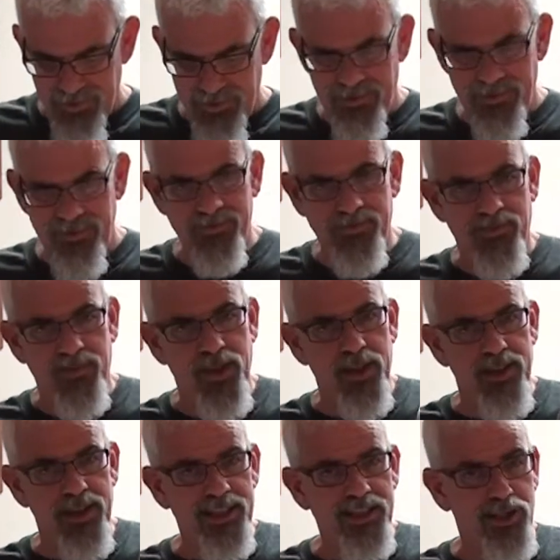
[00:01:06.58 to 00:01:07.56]

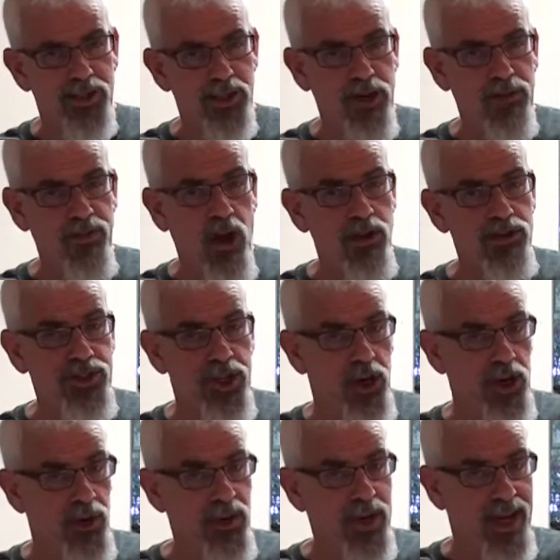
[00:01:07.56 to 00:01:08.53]
This is served
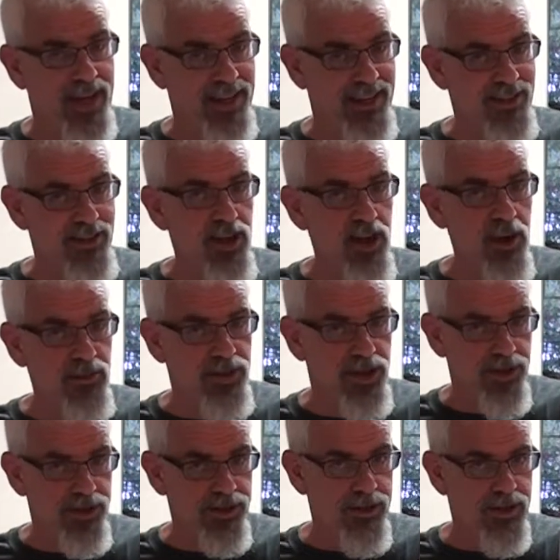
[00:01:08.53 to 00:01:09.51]
also in a
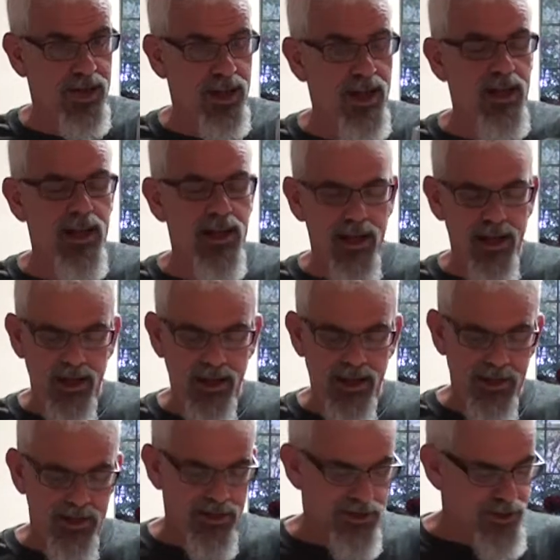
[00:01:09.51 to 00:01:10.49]
tumbler.
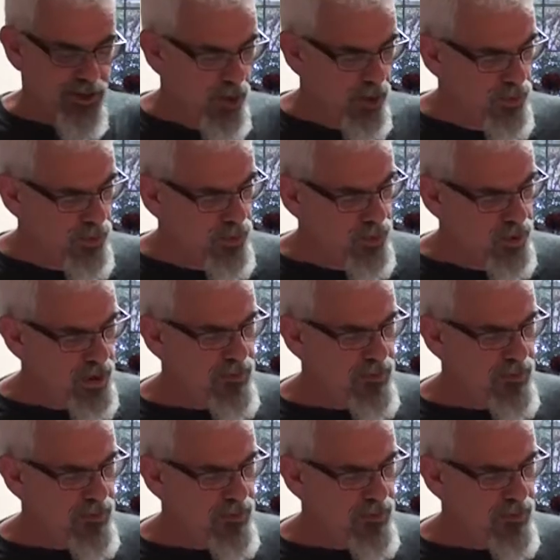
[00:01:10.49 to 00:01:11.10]
So